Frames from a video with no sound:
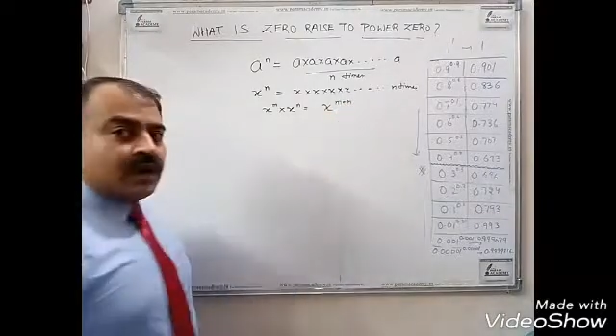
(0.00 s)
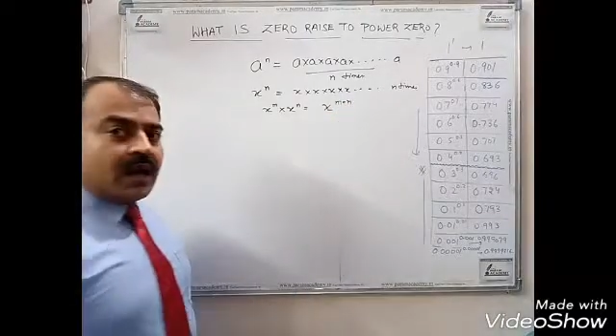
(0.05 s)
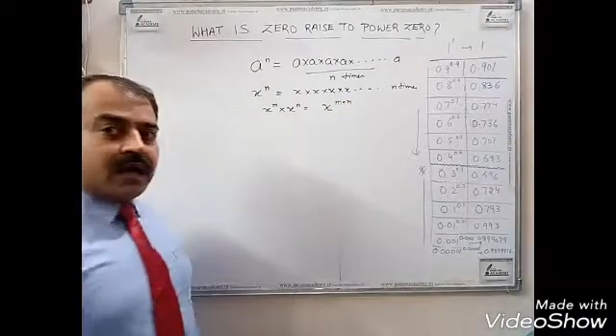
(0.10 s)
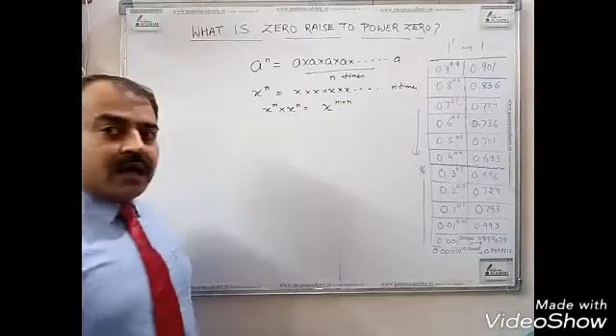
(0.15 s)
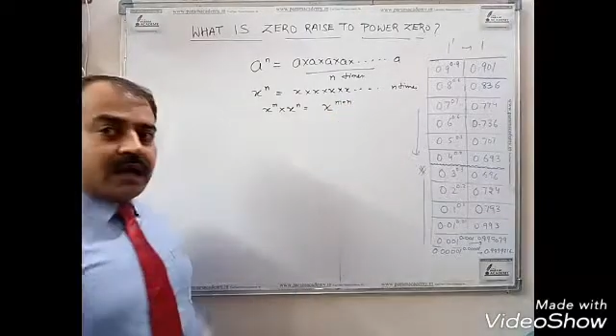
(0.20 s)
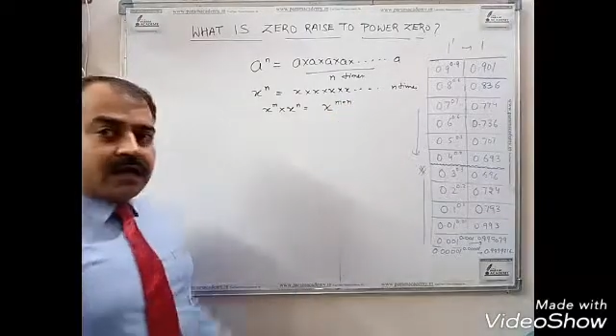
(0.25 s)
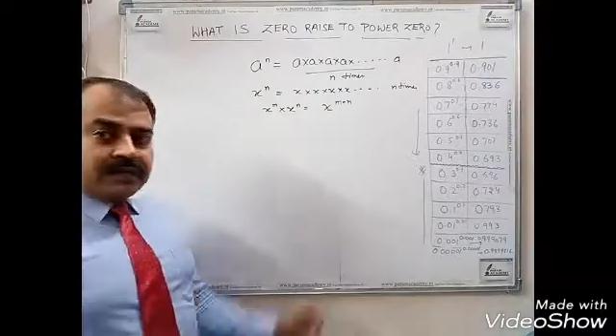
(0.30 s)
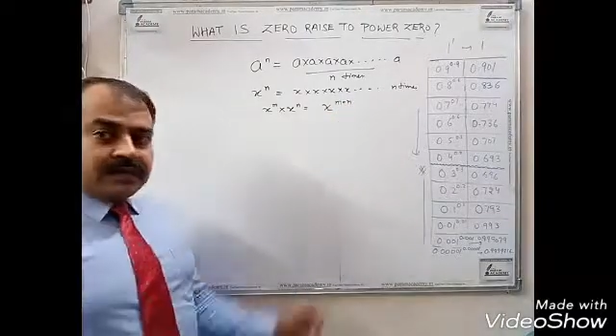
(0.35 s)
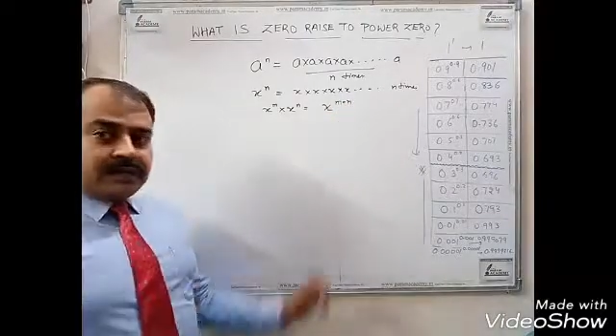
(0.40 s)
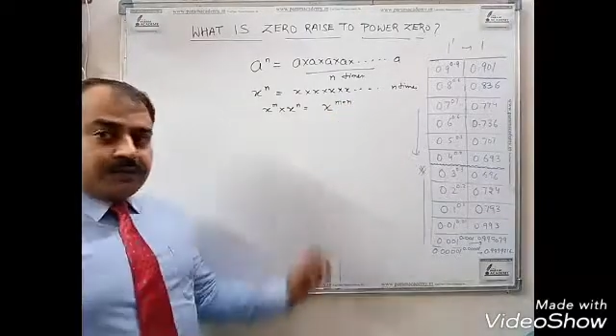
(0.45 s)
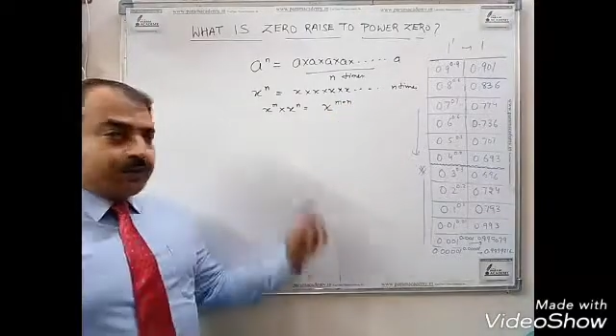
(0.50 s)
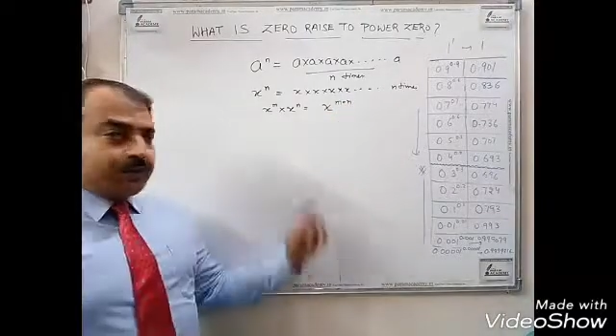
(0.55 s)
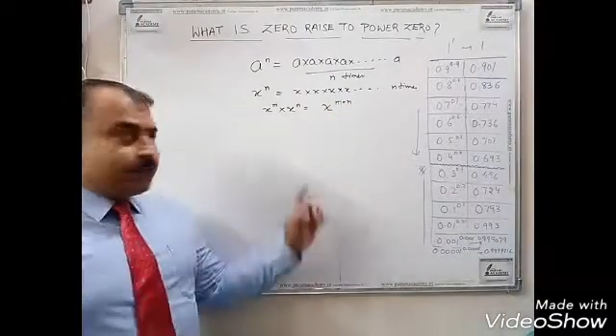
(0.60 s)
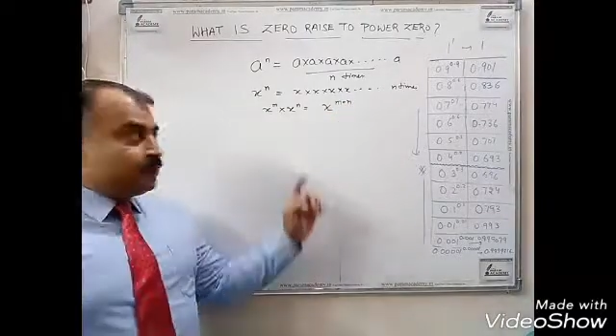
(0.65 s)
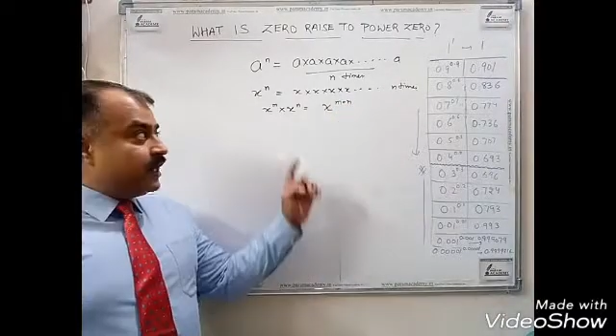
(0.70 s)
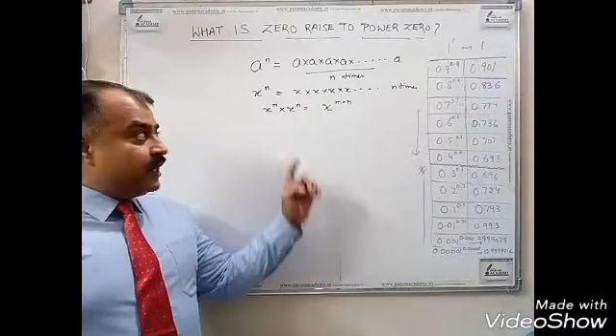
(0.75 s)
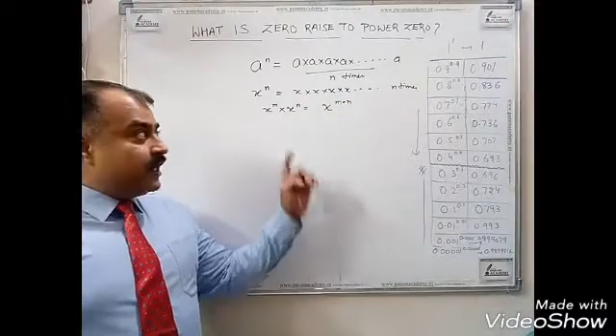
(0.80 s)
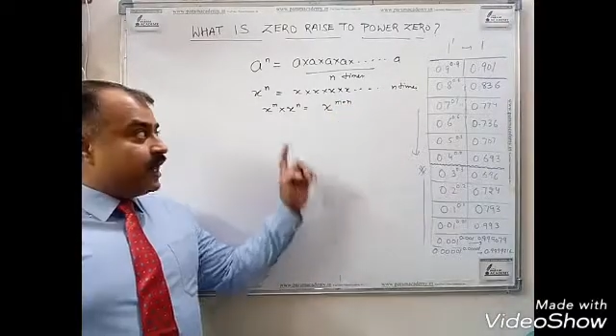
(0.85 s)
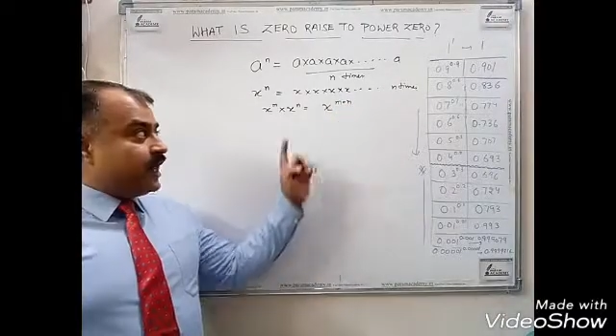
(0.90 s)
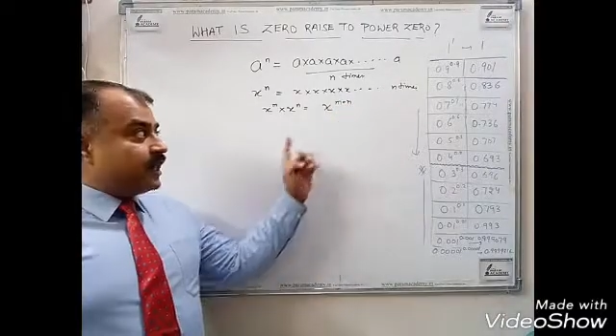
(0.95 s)
Our answer would
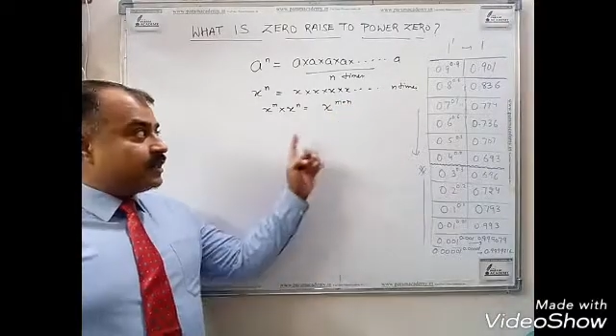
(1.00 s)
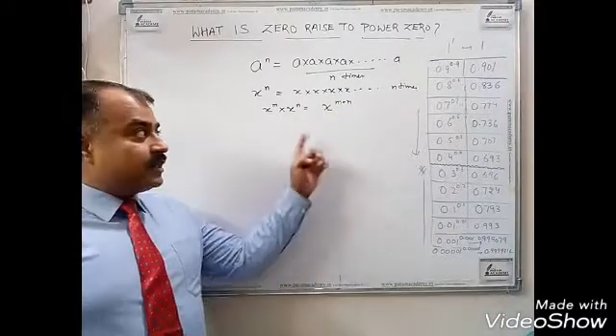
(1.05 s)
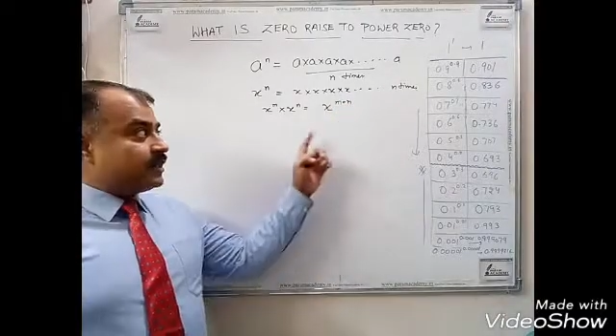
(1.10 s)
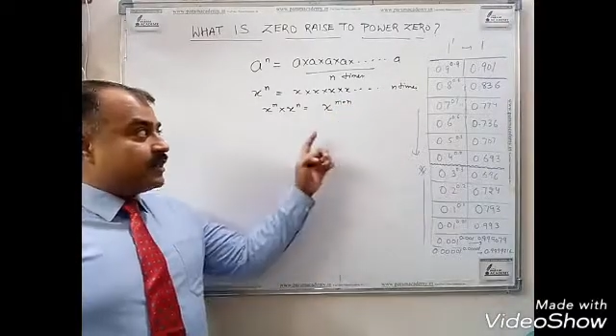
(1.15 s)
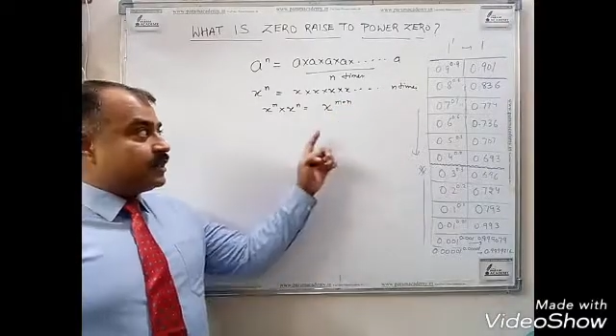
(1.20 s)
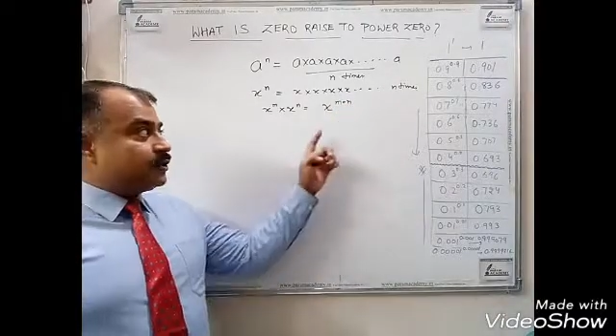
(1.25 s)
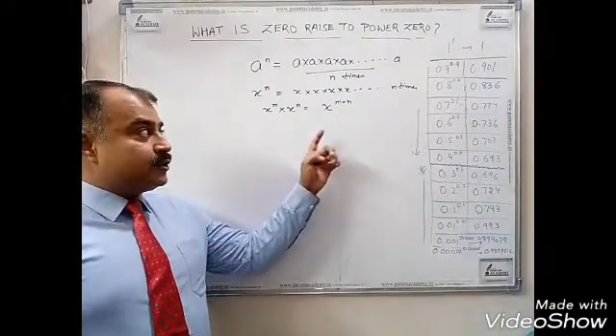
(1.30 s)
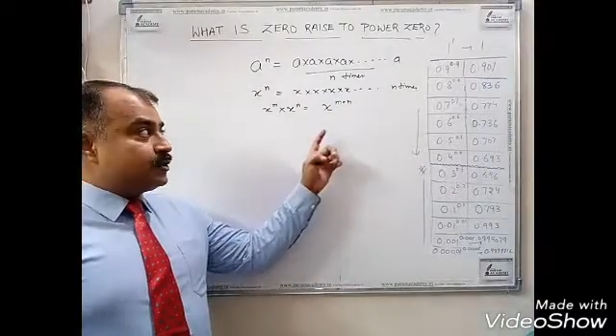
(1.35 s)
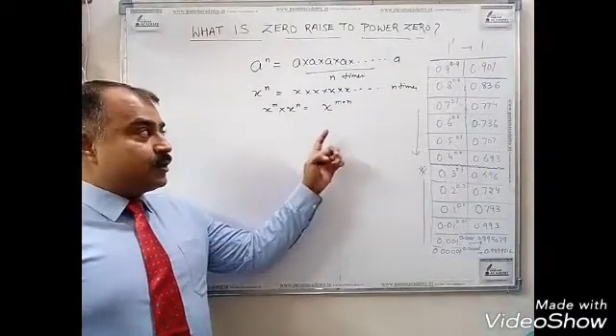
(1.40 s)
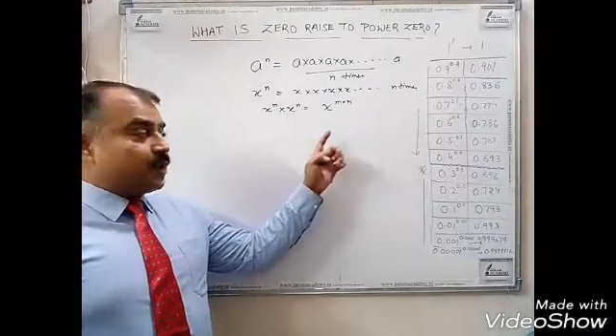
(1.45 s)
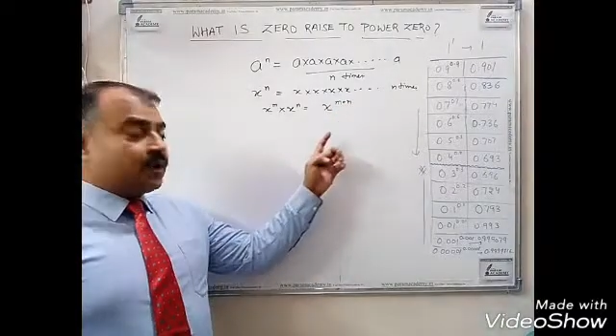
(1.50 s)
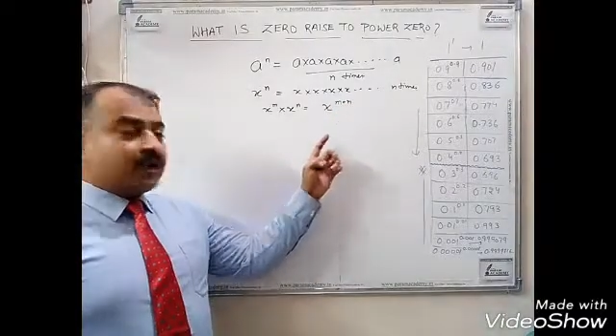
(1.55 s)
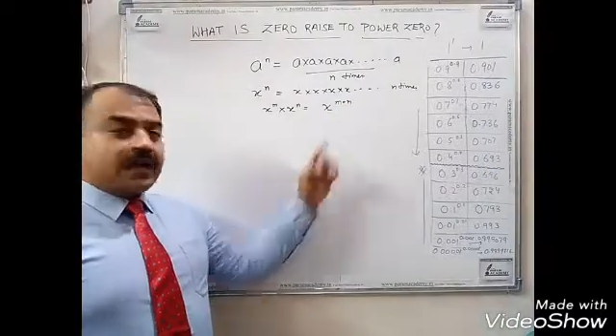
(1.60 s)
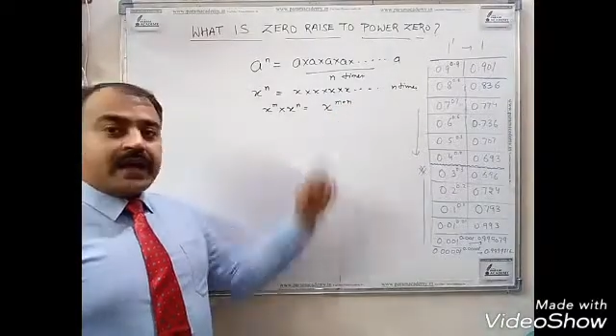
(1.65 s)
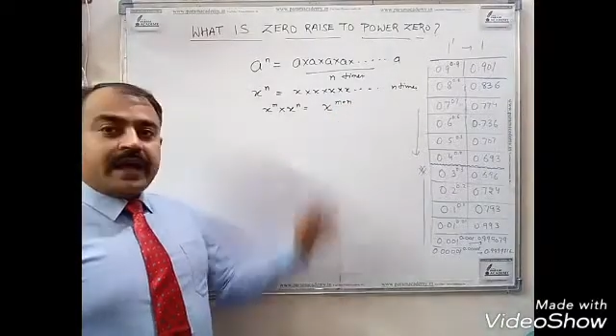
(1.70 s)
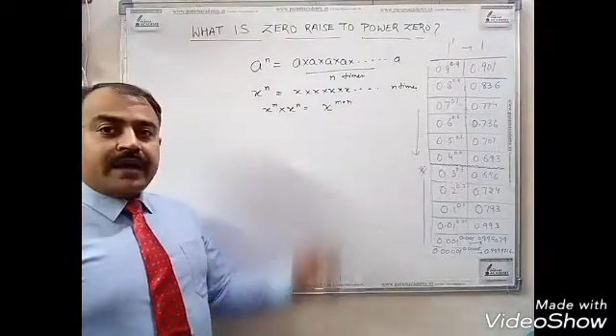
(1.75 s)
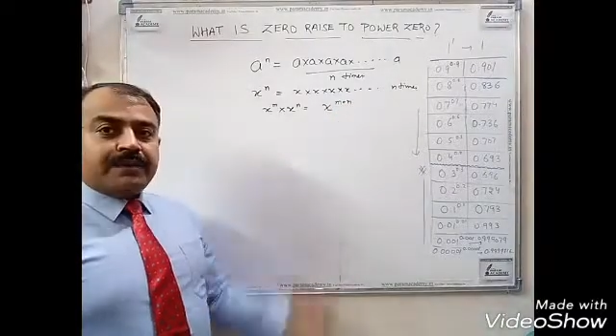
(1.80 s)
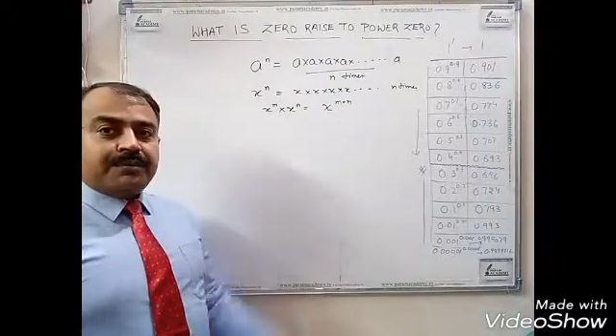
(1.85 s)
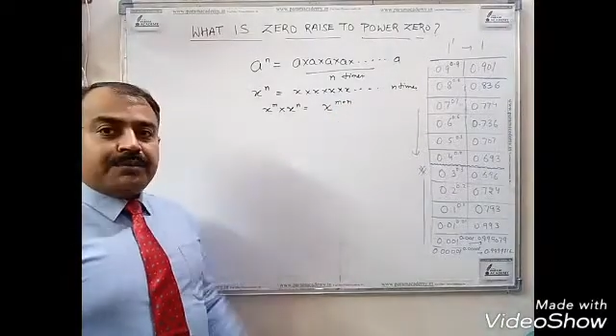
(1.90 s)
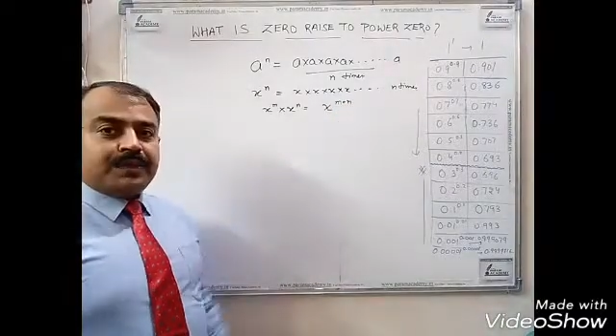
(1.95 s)
be x raised to power
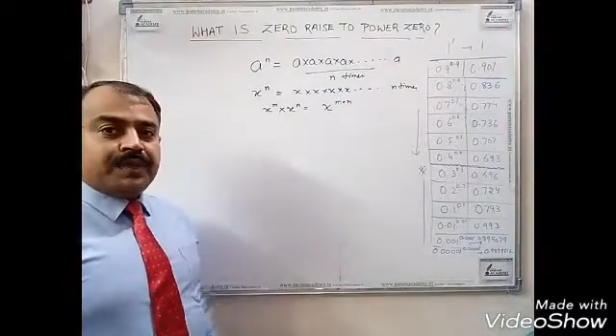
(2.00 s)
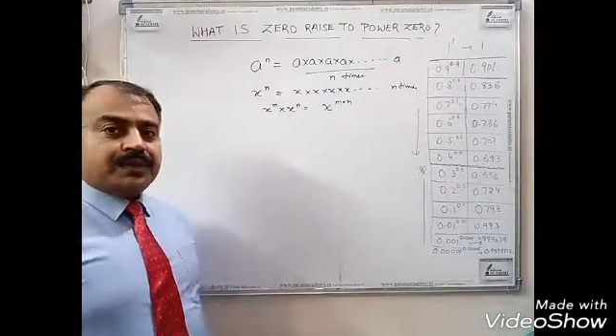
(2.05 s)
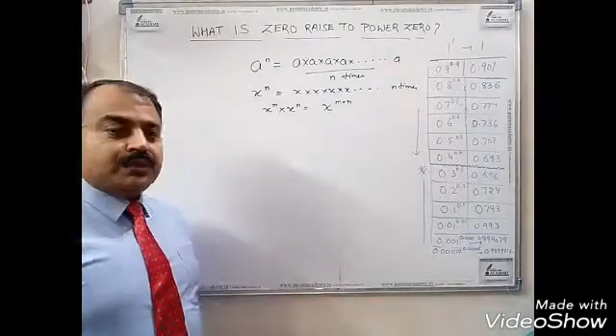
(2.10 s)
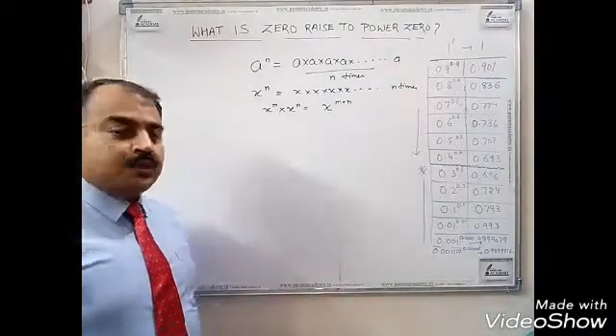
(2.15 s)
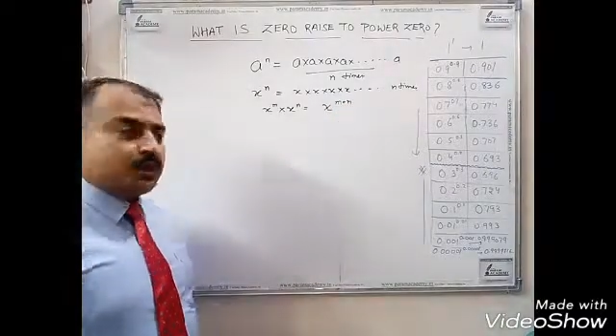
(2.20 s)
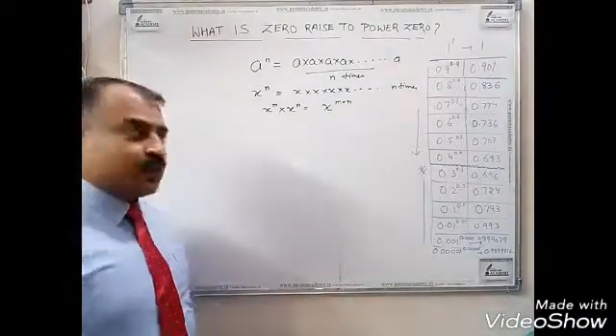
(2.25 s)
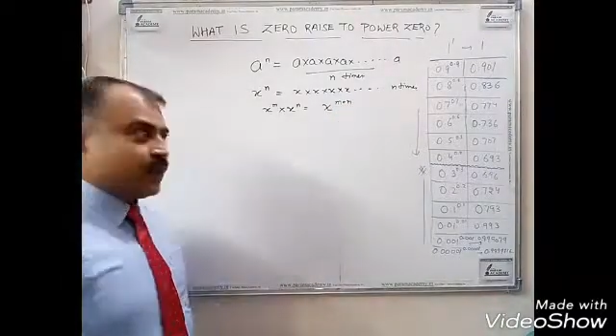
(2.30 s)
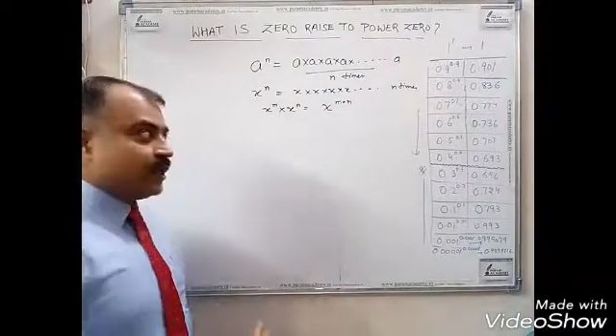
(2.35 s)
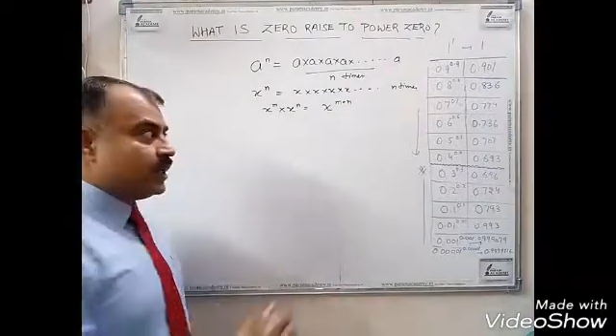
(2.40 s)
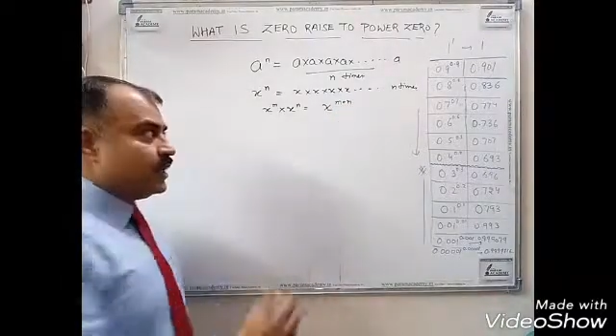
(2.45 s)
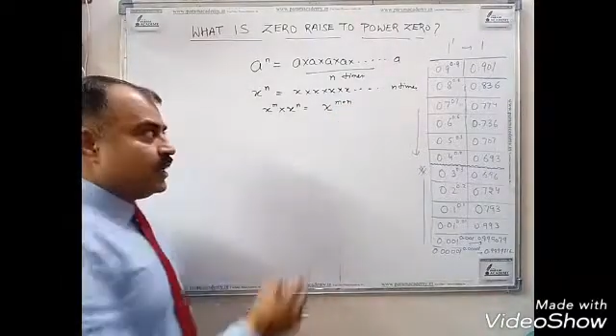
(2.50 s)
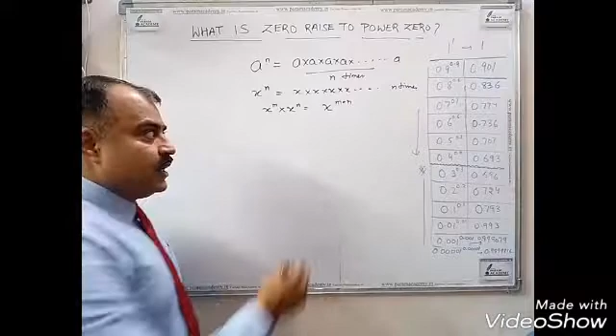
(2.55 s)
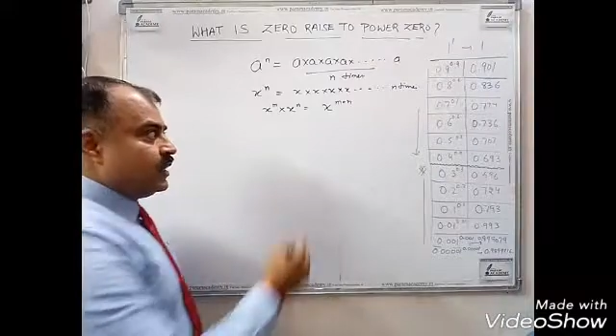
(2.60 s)
m plus 1.